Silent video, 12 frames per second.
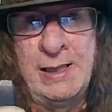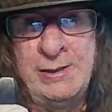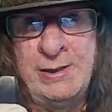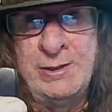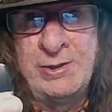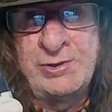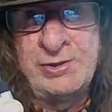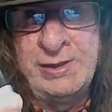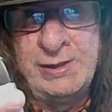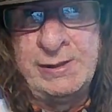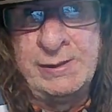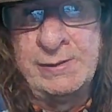And here's
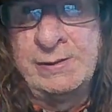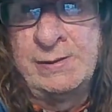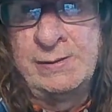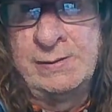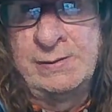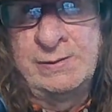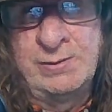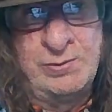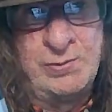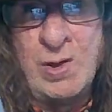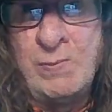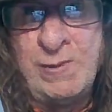the
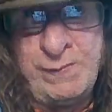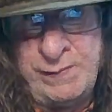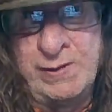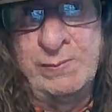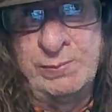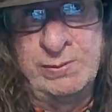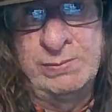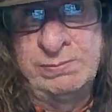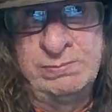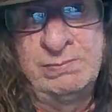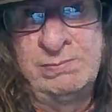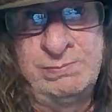
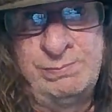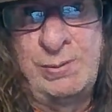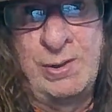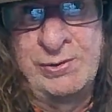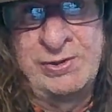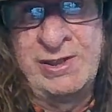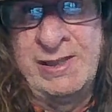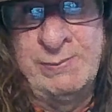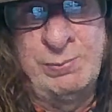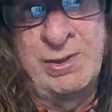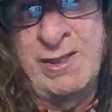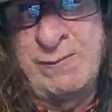non-refillable pod
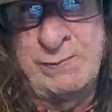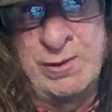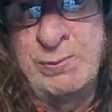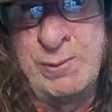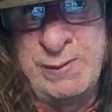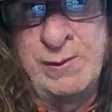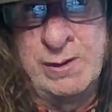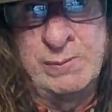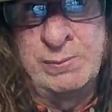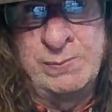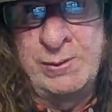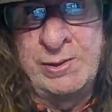kit, but I've got a
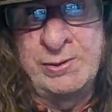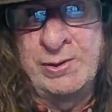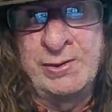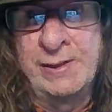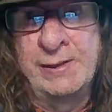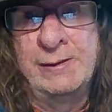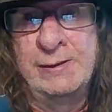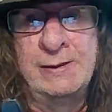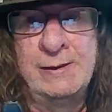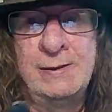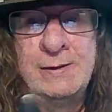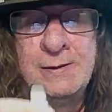refillable pod on it.
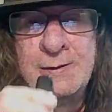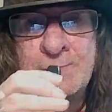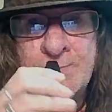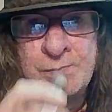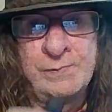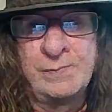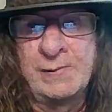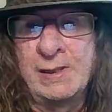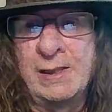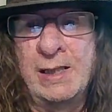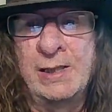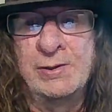
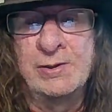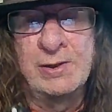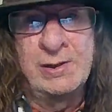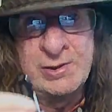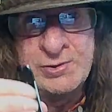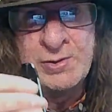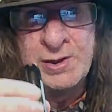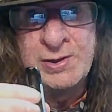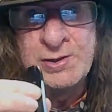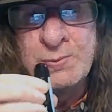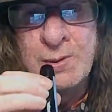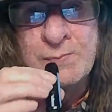And let's try
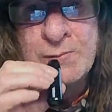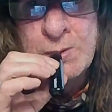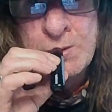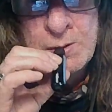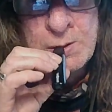this one.